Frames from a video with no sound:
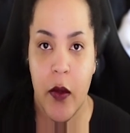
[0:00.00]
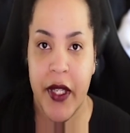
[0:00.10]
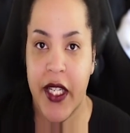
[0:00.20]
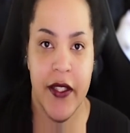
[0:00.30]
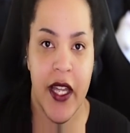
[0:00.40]

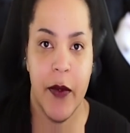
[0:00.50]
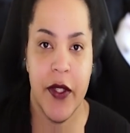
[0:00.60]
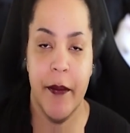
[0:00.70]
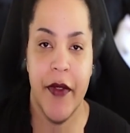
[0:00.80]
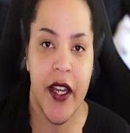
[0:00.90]
because that was
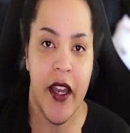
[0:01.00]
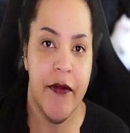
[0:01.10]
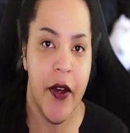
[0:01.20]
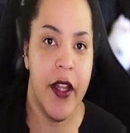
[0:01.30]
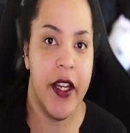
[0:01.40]
something I
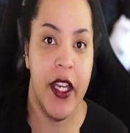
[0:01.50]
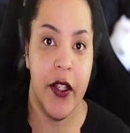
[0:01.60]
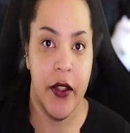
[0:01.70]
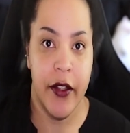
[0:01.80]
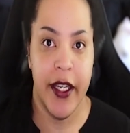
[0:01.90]
felt like I
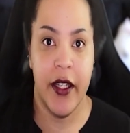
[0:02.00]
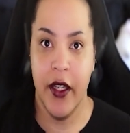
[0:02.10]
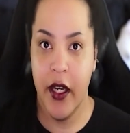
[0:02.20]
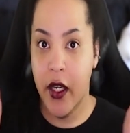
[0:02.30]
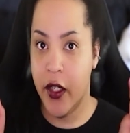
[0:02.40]
could
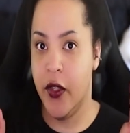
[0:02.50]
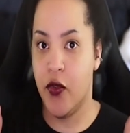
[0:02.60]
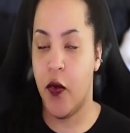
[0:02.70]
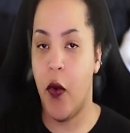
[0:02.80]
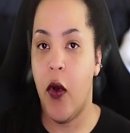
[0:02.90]

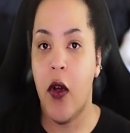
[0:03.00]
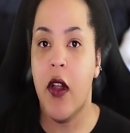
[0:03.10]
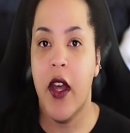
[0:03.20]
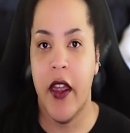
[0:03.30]
control.